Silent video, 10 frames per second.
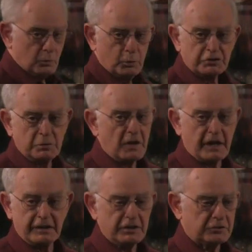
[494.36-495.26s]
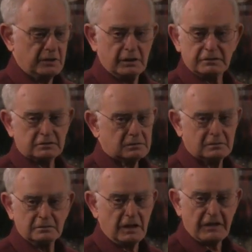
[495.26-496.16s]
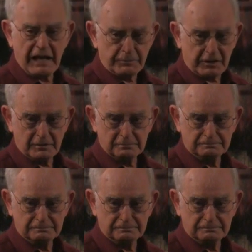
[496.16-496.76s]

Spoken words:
which in modern history has never happened.